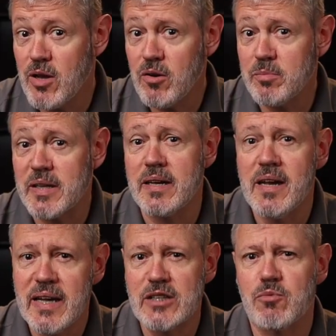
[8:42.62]
notably,
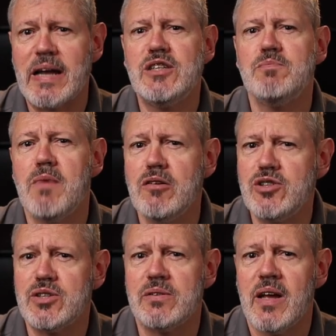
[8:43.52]
its range of
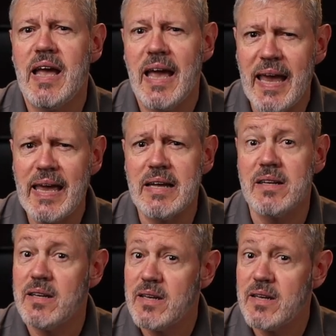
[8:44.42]
motion, and